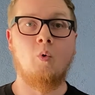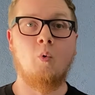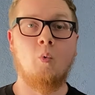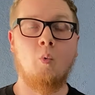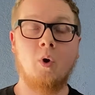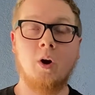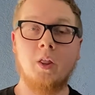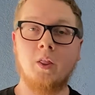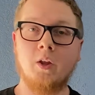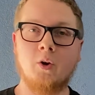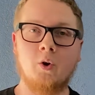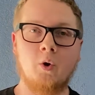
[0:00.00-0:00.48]

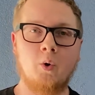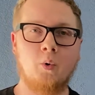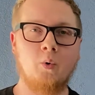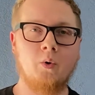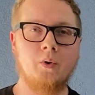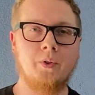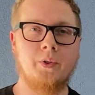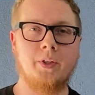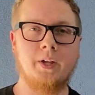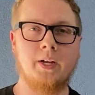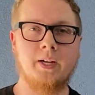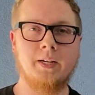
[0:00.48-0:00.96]
One of the
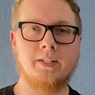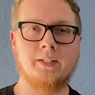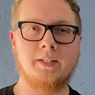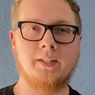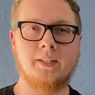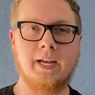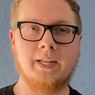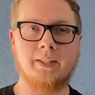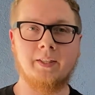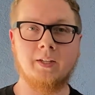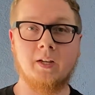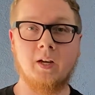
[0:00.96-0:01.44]
cool things
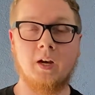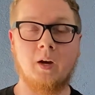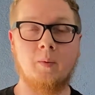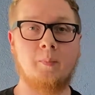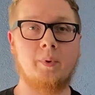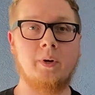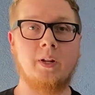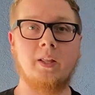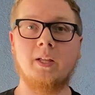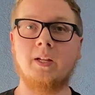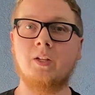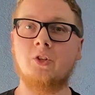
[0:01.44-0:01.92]
that the
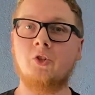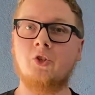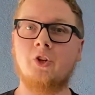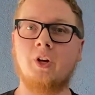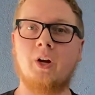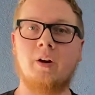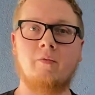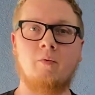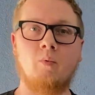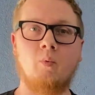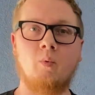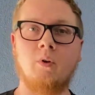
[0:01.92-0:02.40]
company that
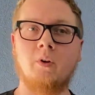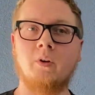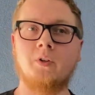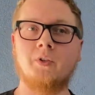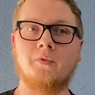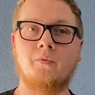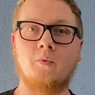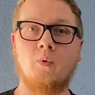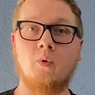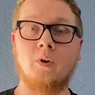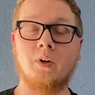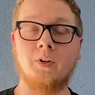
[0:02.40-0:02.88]
Jeff works
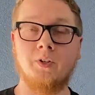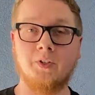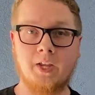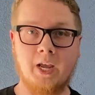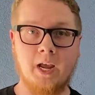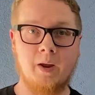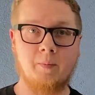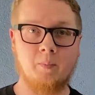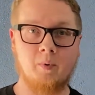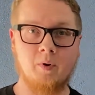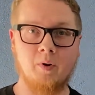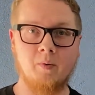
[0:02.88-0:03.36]
for,
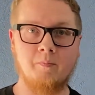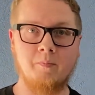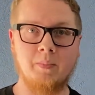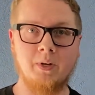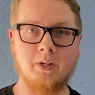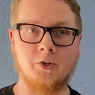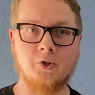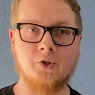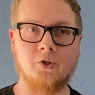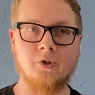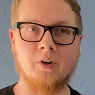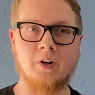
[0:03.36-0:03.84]
Escape Room
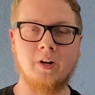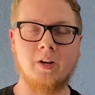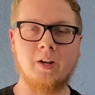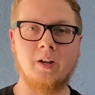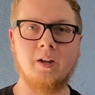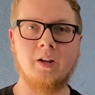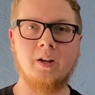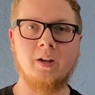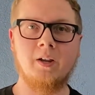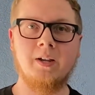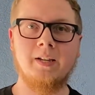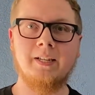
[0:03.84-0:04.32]

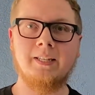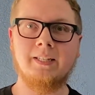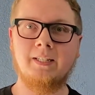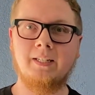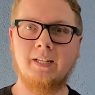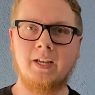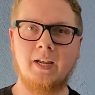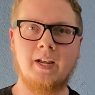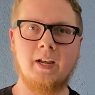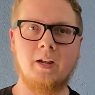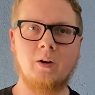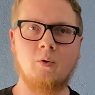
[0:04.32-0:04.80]
Mystery,
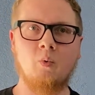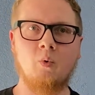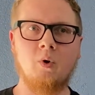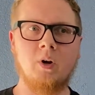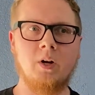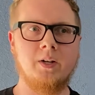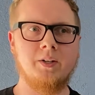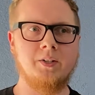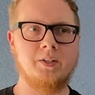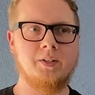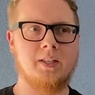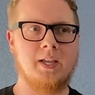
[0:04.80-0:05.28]
did
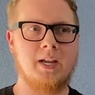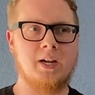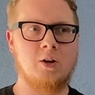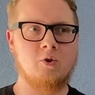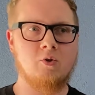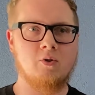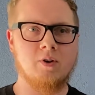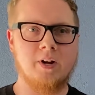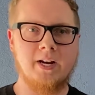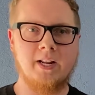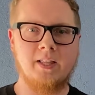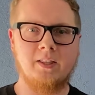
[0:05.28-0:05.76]
was they
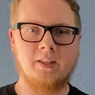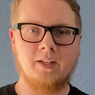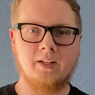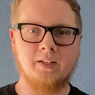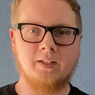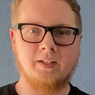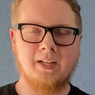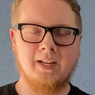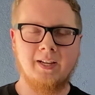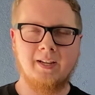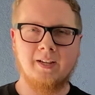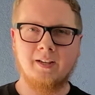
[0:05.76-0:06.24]
created
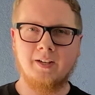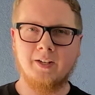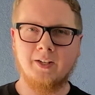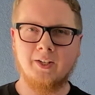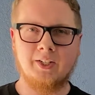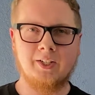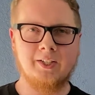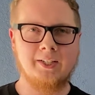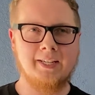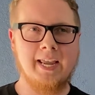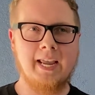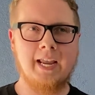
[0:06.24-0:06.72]
this
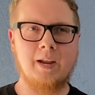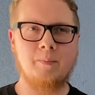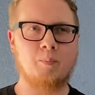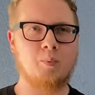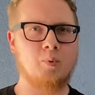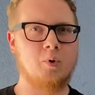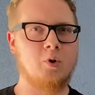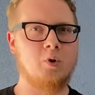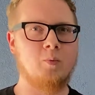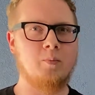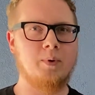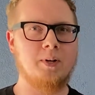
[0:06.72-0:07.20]
escape
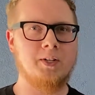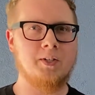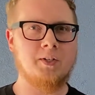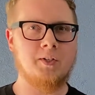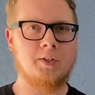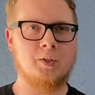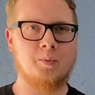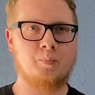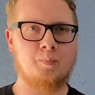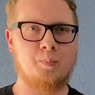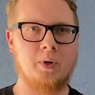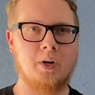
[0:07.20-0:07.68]
room
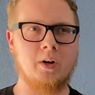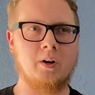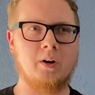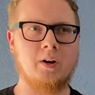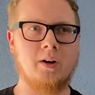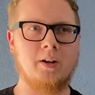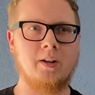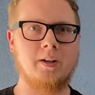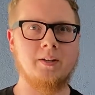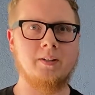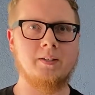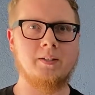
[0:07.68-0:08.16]

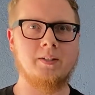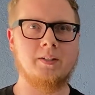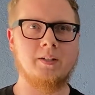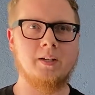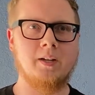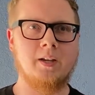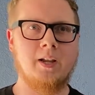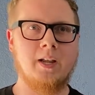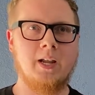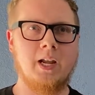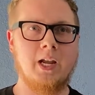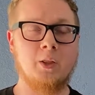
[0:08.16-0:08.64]

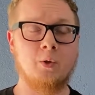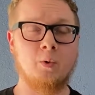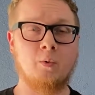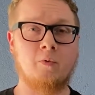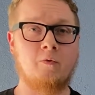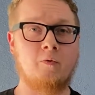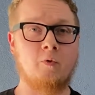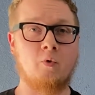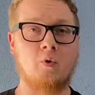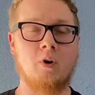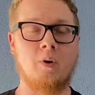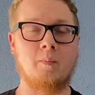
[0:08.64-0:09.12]
experience in the
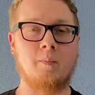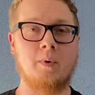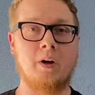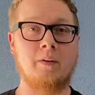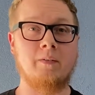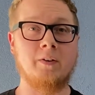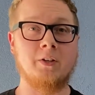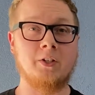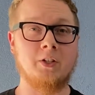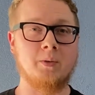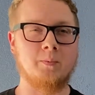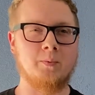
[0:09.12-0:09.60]
form
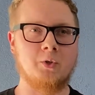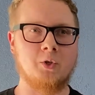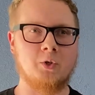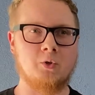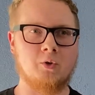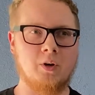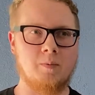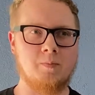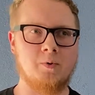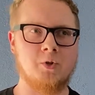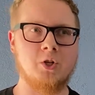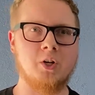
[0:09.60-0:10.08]
of a
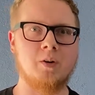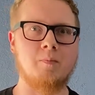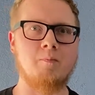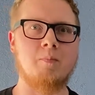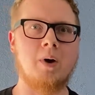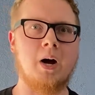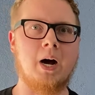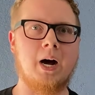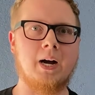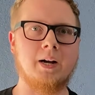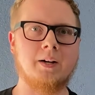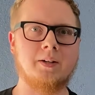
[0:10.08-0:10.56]
subscription
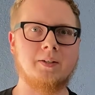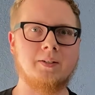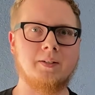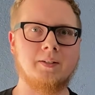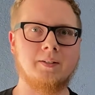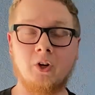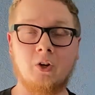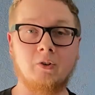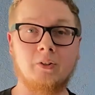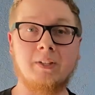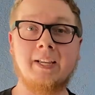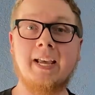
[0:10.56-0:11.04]
box
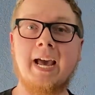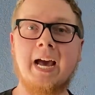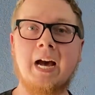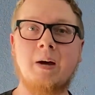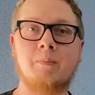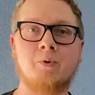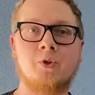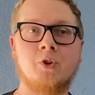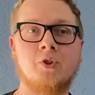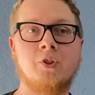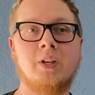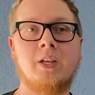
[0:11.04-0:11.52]
called
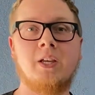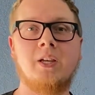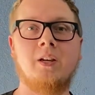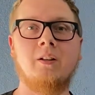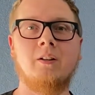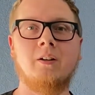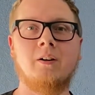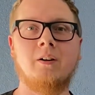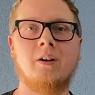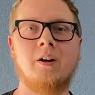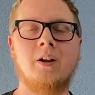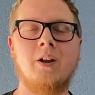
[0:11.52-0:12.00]
Capture the
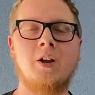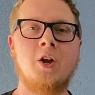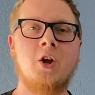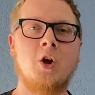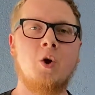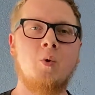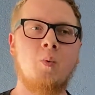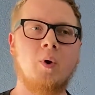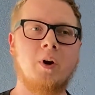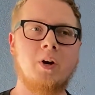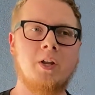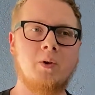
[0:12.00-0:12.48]
Killer,
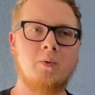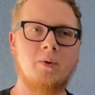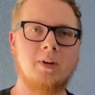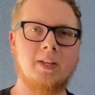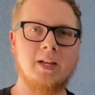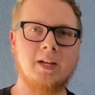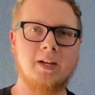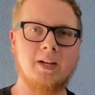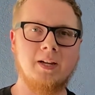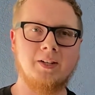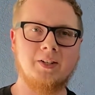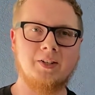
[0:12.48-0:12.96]
where you would
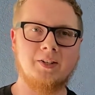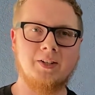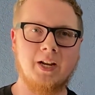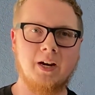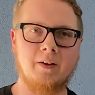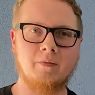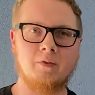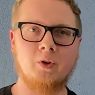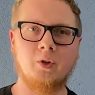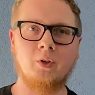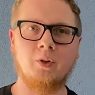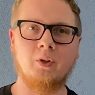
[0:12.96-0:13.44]
get a set
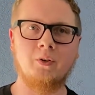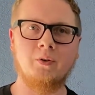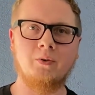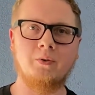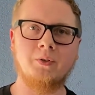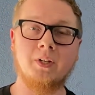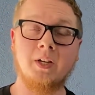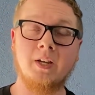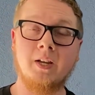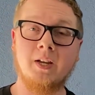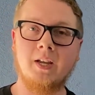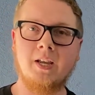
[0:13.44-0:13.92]
of
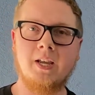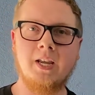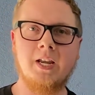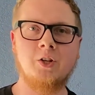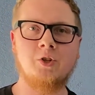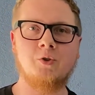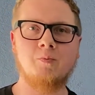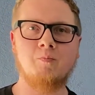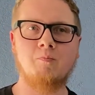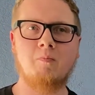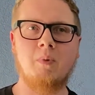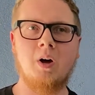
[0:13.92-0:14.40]
clues
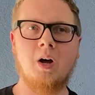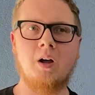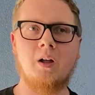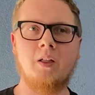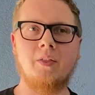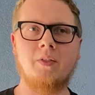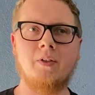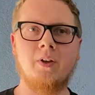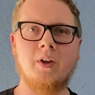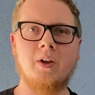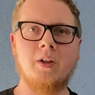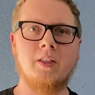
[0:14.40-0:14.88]
each
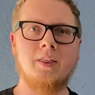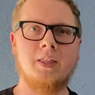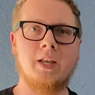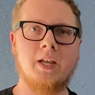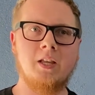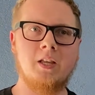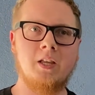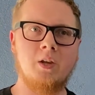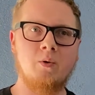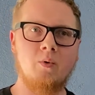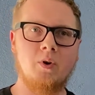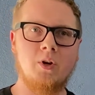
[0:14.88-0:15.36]
month that
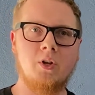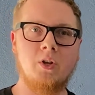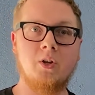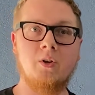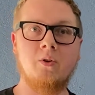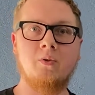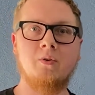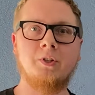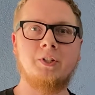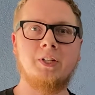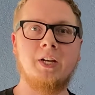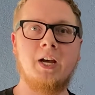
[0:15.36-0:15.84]
you would
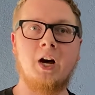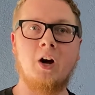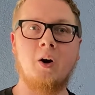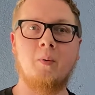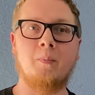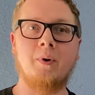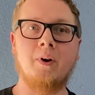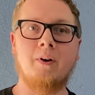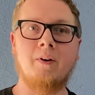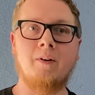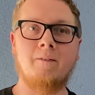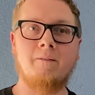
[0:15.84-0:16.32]
use to
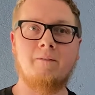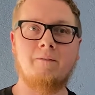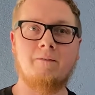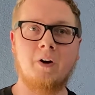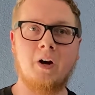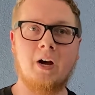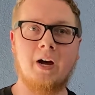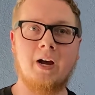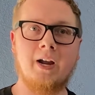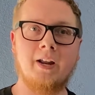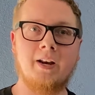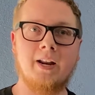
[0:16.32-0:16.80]
help
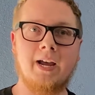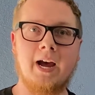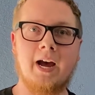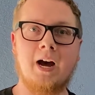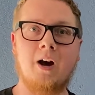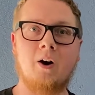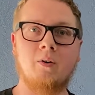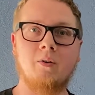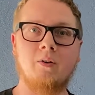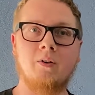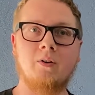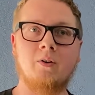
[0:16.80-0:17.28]
find
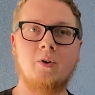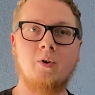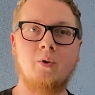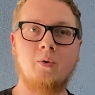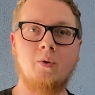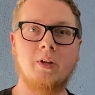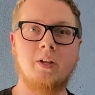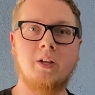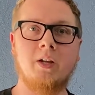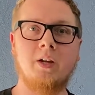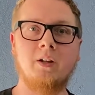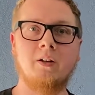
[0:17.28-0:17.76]
out who
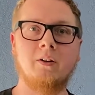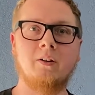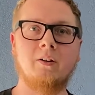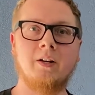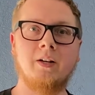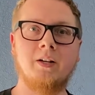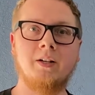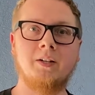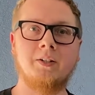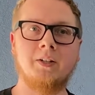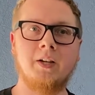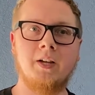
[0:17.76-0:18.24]
the killer
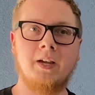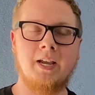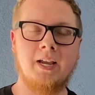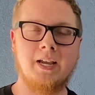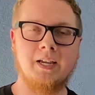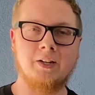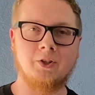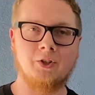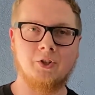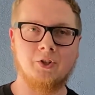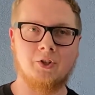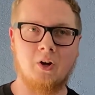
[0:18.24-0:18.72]
is
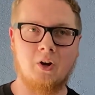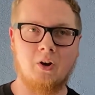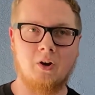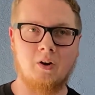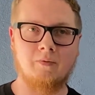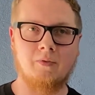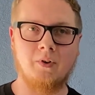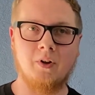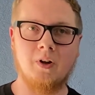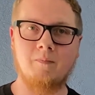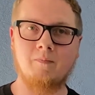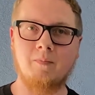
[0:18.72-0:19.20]
and
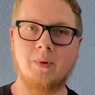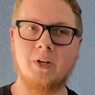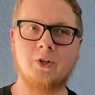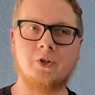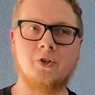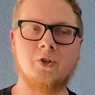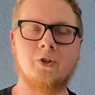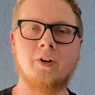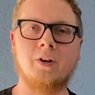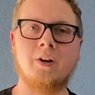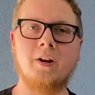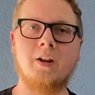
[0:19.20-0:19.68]
solve a
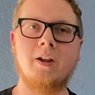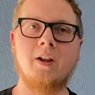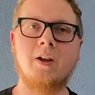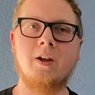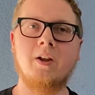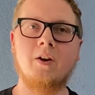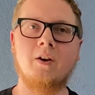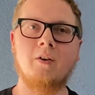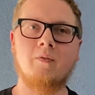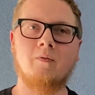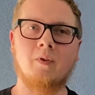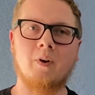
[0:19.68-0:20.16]
mystery
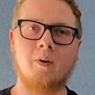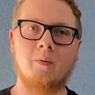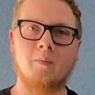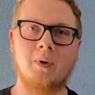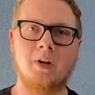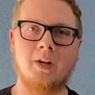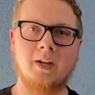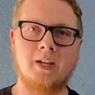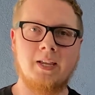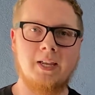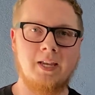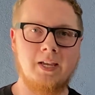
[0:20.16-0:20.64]

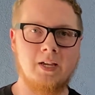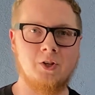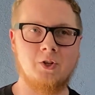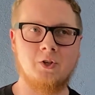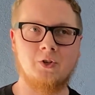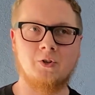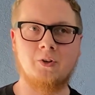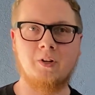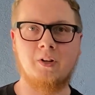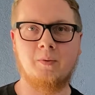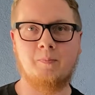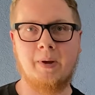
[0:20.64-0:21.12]
from
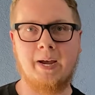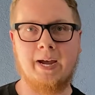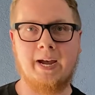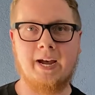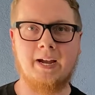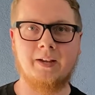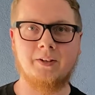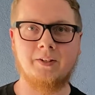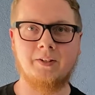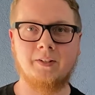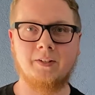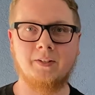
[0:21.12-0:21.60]
history
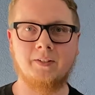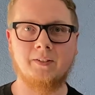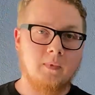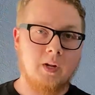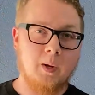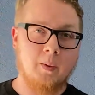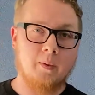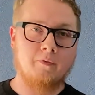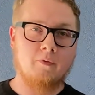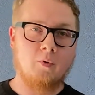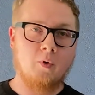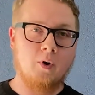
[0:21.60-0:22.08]
past.
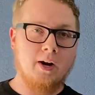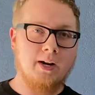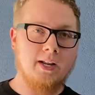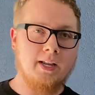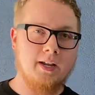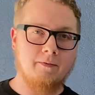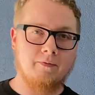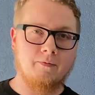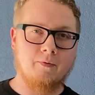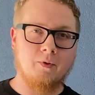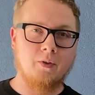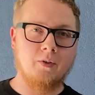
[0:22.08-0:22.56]
Now, before I
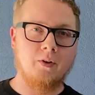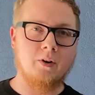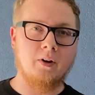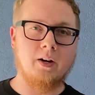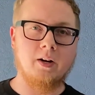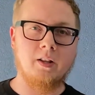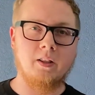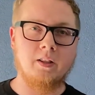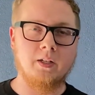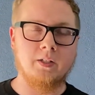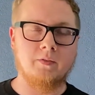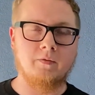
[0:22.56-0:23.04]
get further
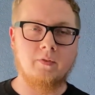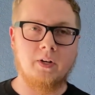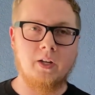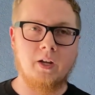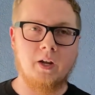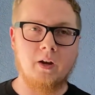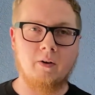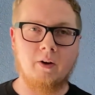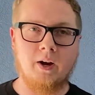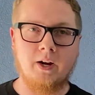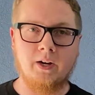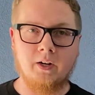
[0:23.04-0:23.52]
into this
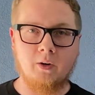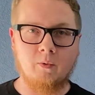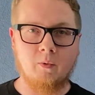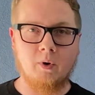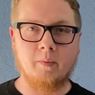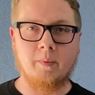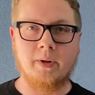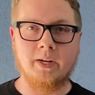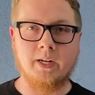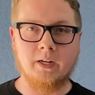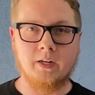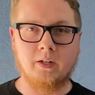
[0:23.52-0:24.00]
video, I do
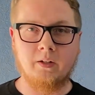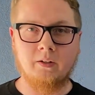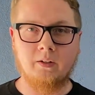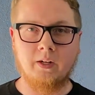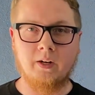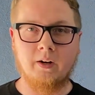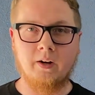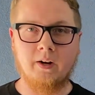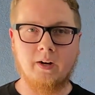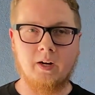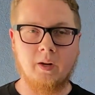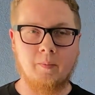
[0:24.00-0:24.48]
want to make it
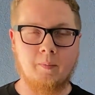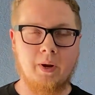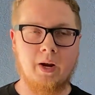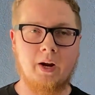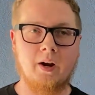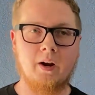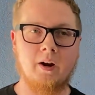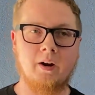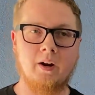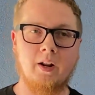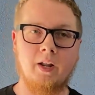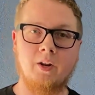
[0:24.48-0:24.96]
clear and
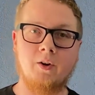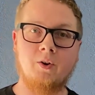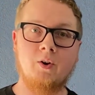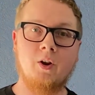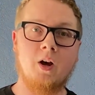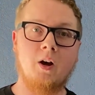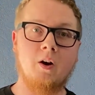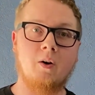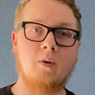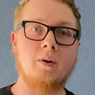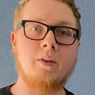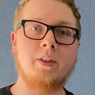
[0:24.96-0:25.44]
apparent and
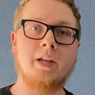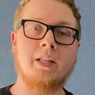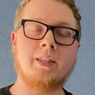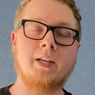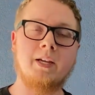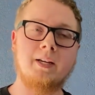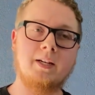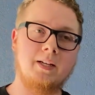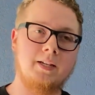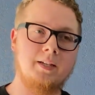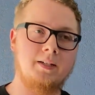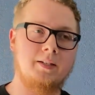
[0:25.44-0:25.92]
known that
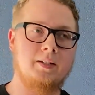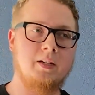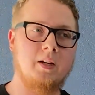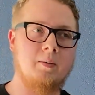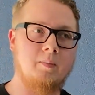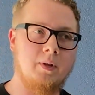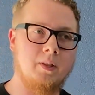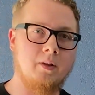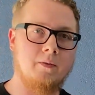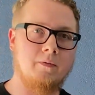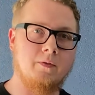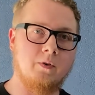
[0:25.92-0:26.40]
they did send
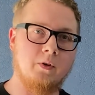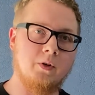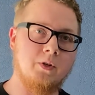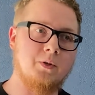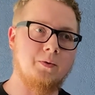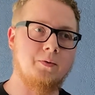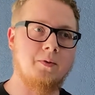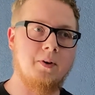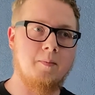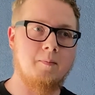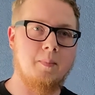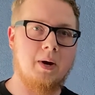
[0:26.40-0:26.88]
me the first
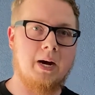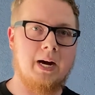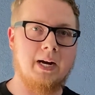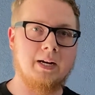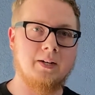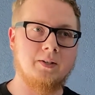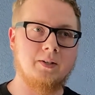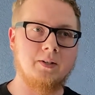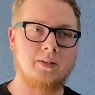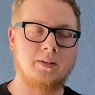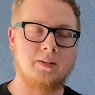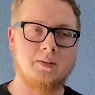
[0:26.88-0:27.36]
3
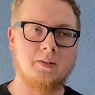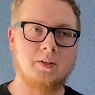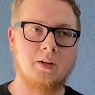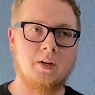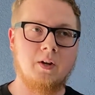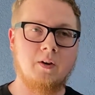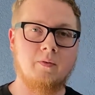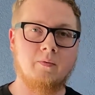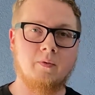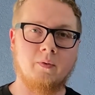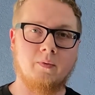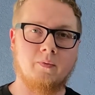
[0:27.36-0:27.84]
boxes
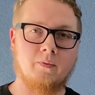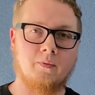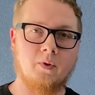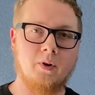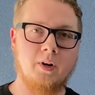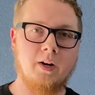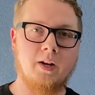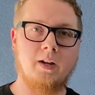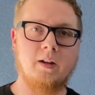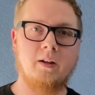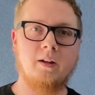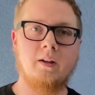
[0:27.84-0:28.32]
for
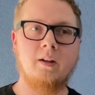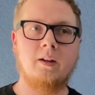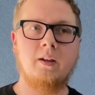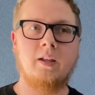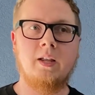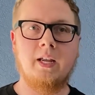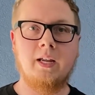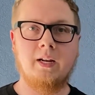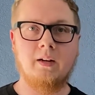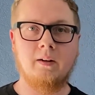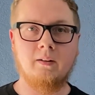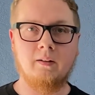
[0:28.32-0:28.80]
free
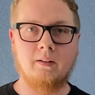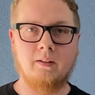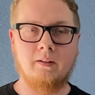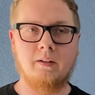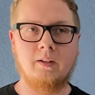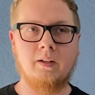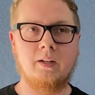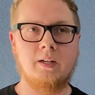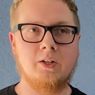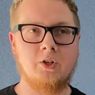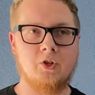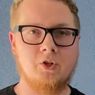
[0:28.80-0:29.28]

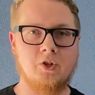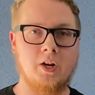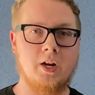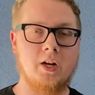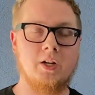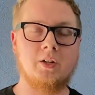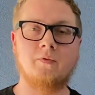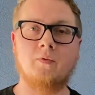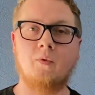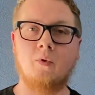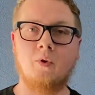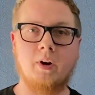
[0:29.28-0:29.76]
in
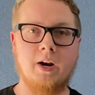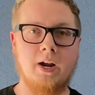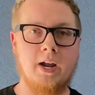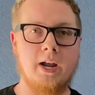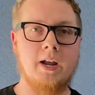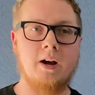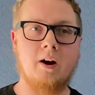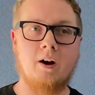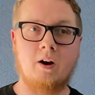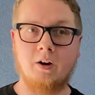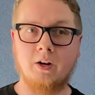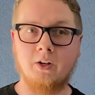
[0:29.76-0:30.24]
exchange for
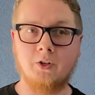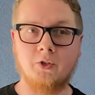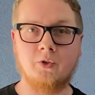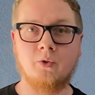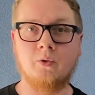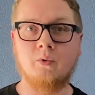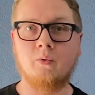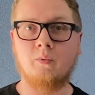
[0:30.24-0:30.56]
an honest